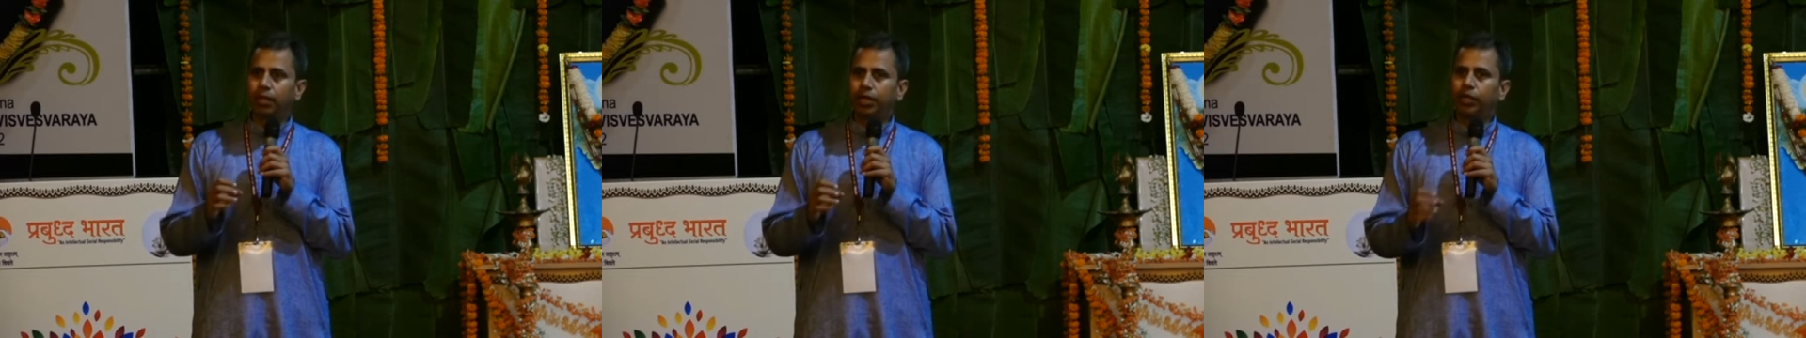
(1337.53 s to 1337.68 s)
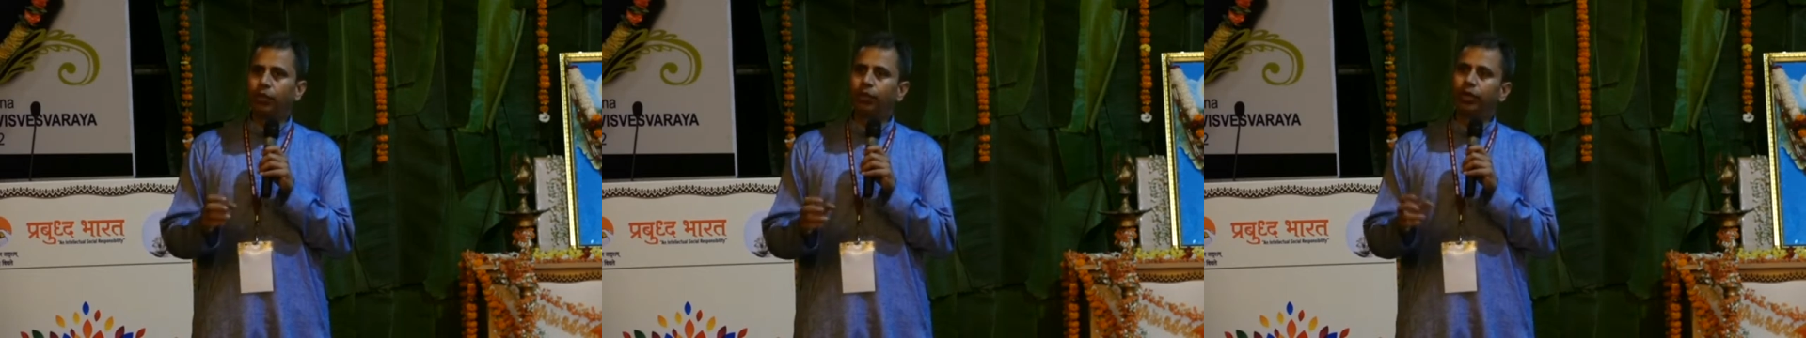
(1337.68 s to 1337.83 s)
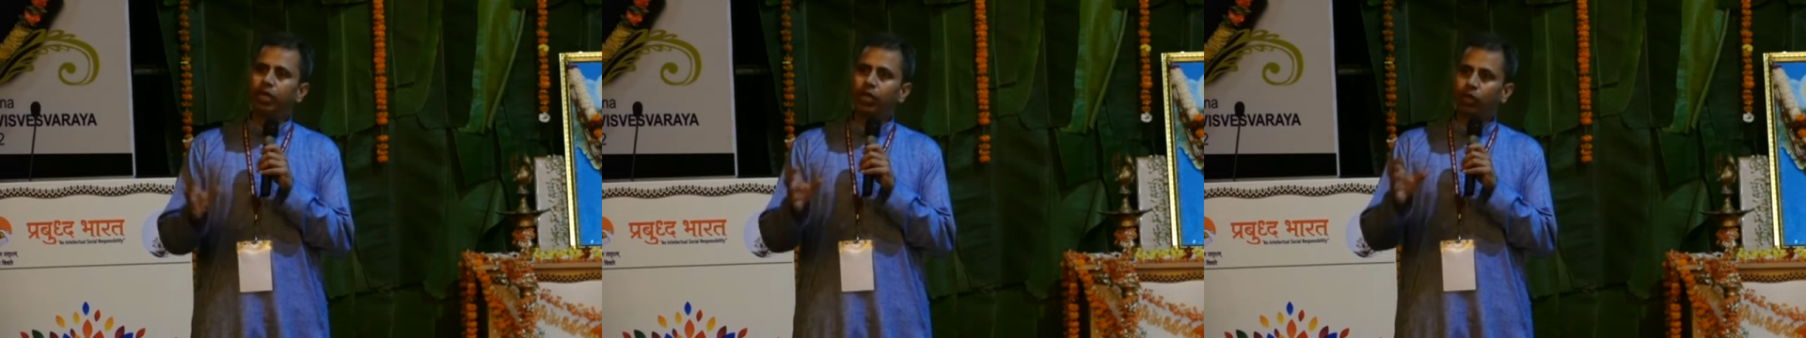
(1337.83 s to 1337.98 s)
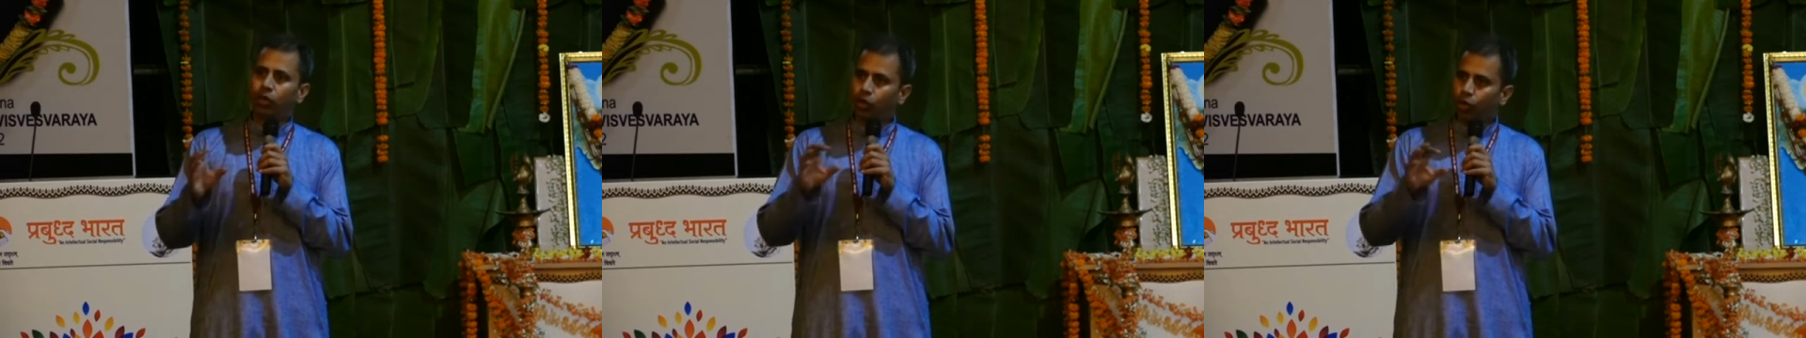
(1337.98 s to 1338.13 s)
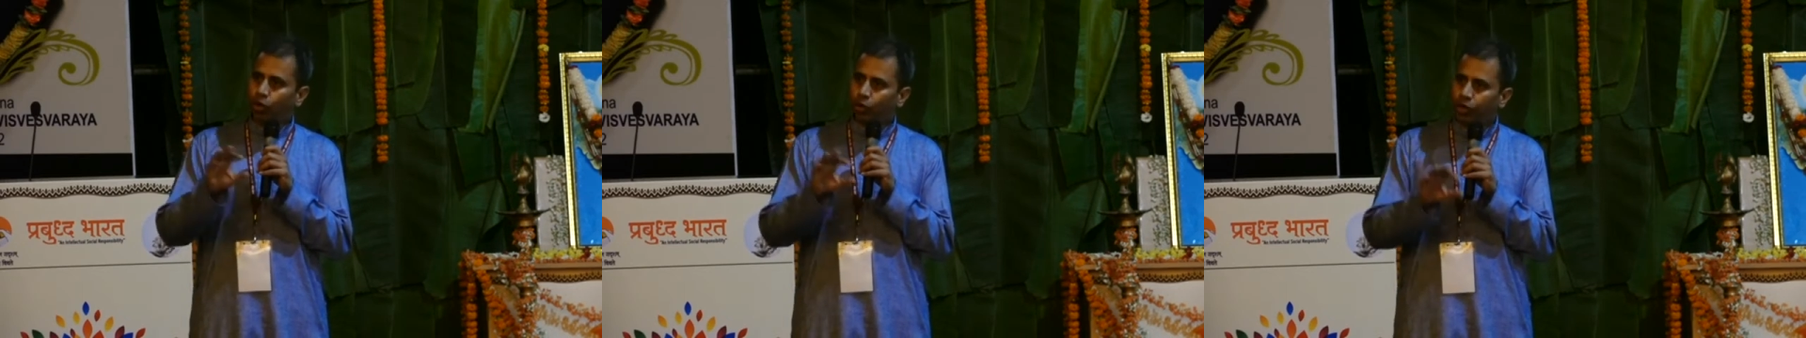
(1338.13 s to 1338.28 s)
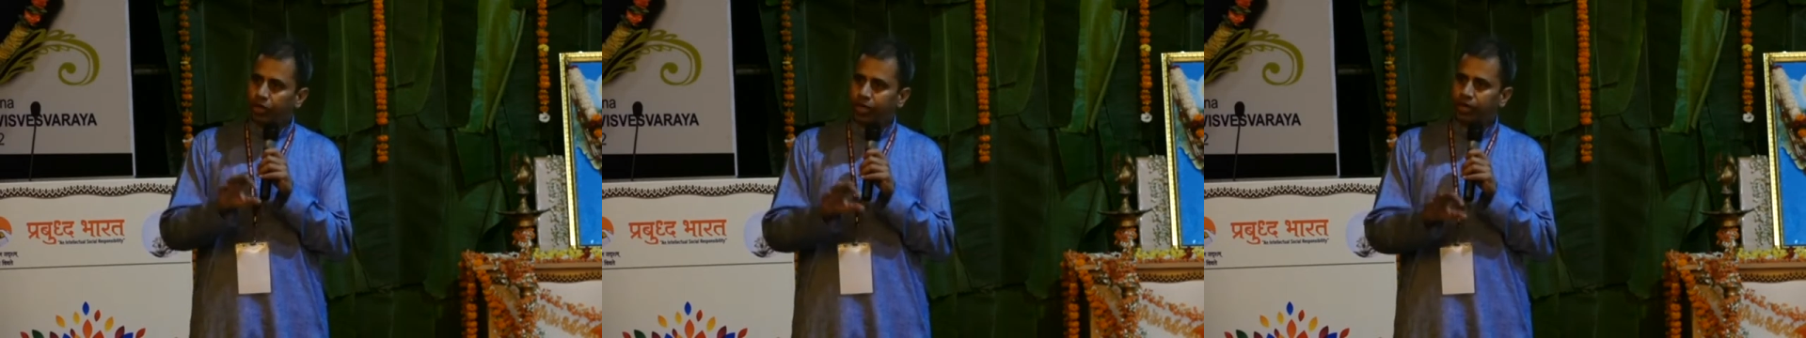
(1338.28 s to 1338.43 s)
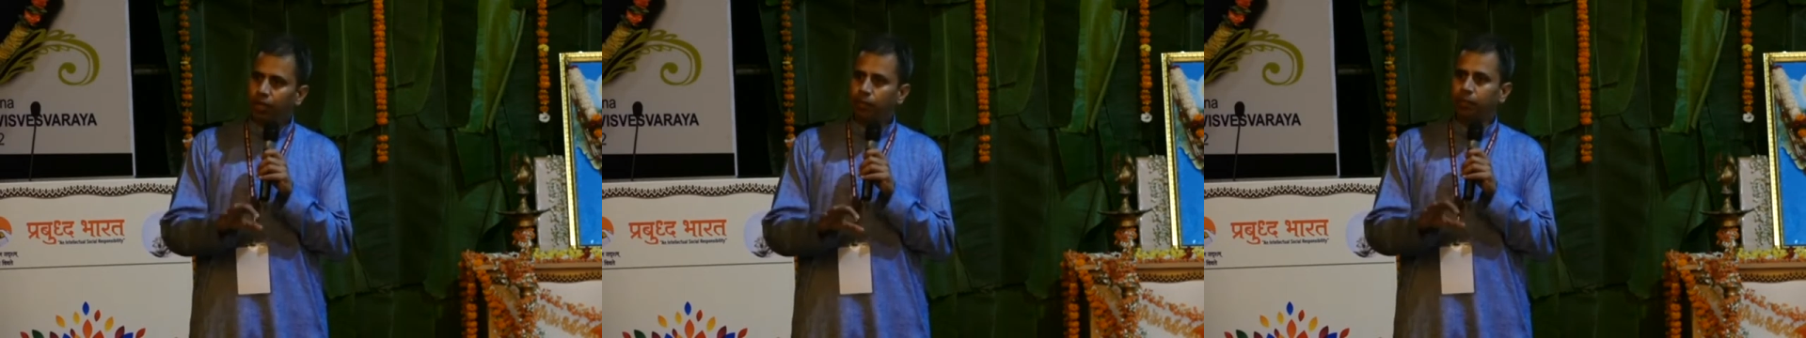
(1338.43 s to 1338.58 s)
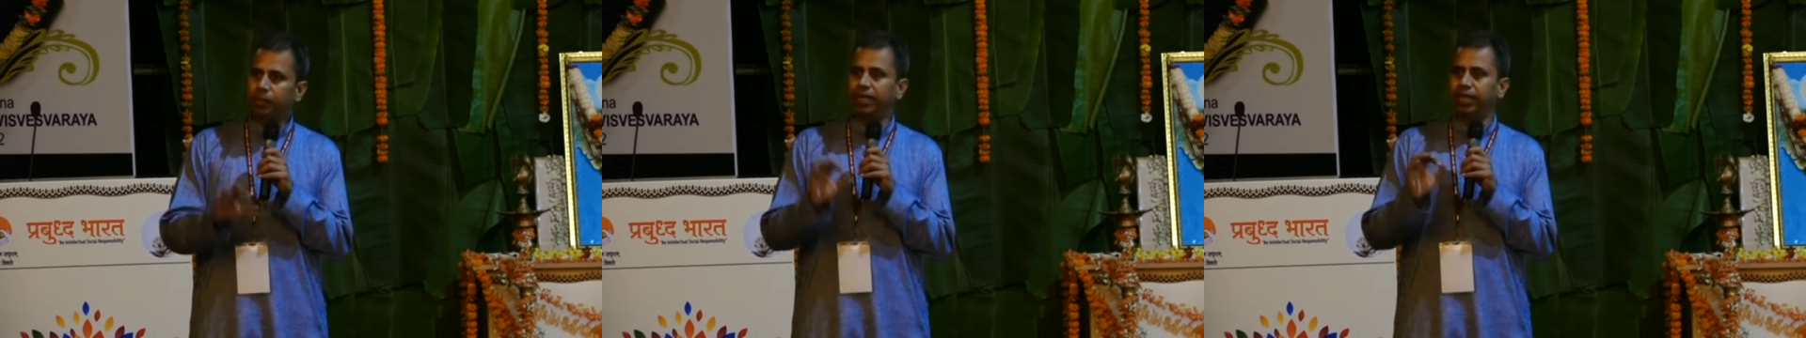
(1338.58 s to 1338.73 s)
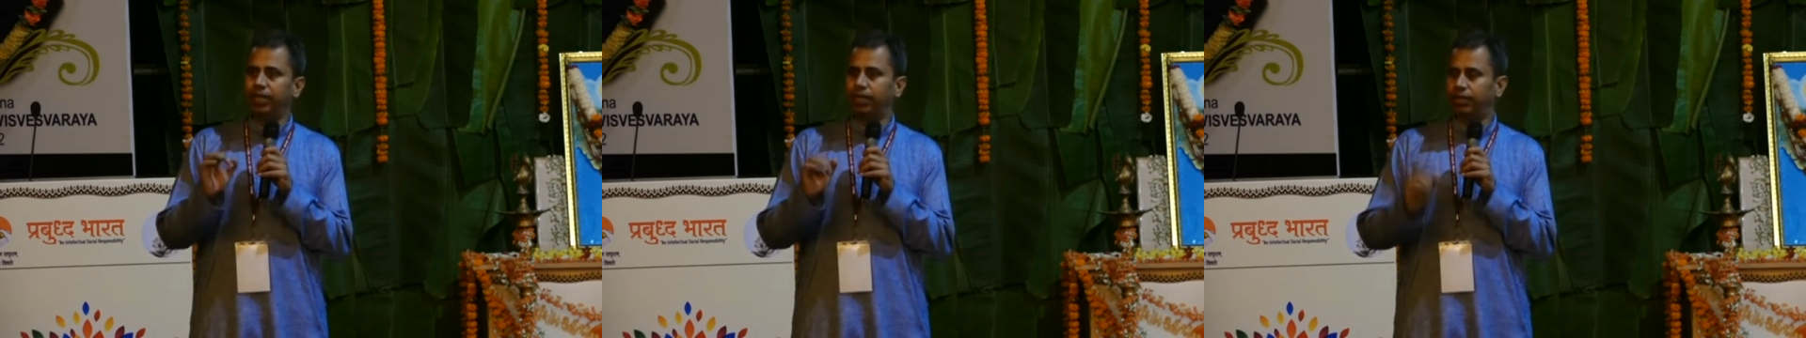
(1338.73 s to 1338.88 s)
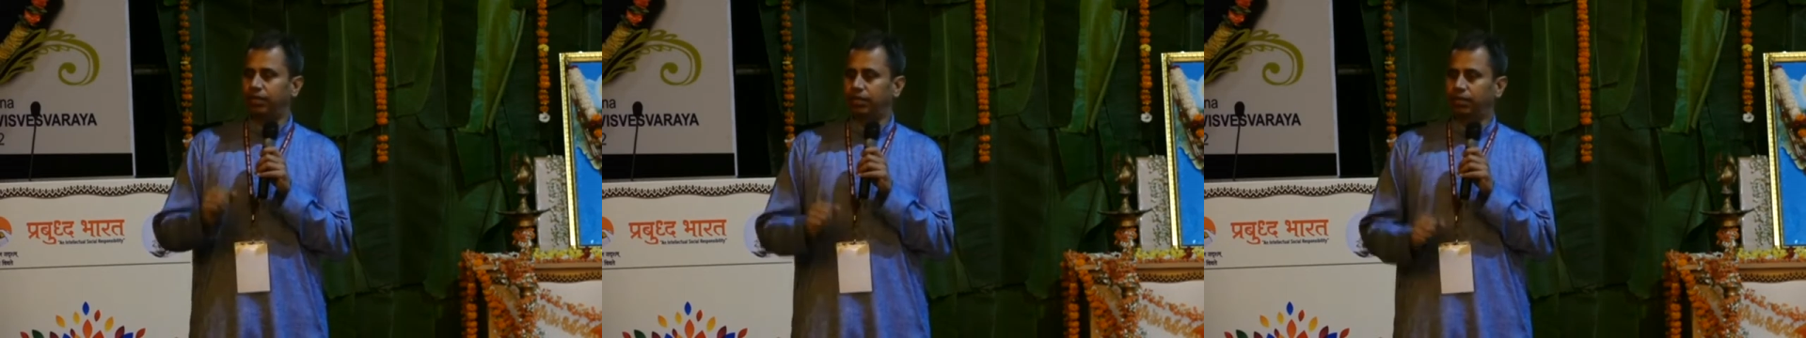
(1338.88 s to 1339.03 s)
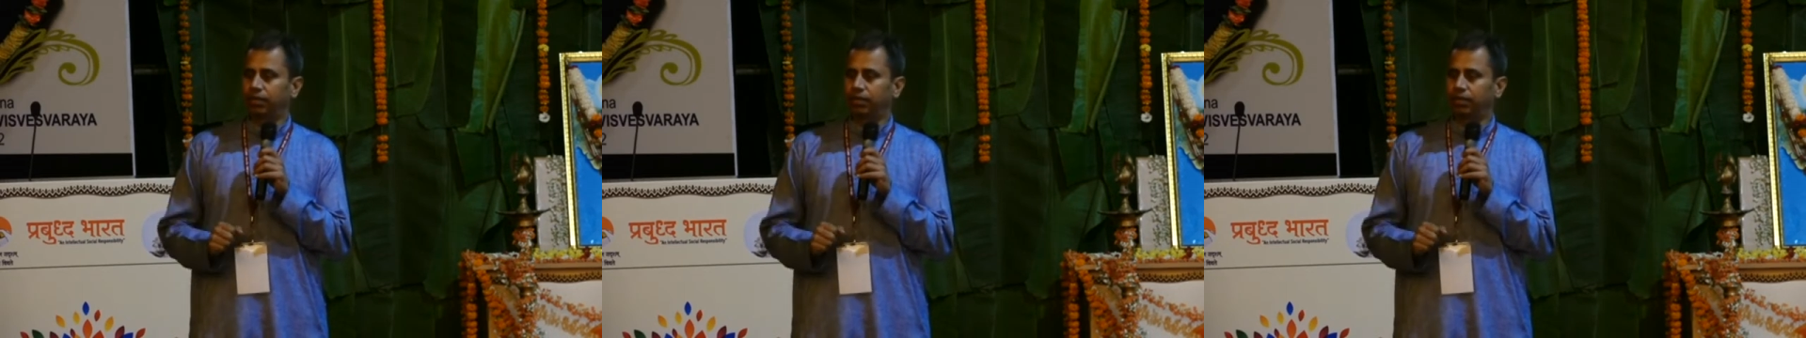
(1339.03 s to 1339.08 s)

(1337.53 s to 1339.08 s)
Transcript: during colonial period,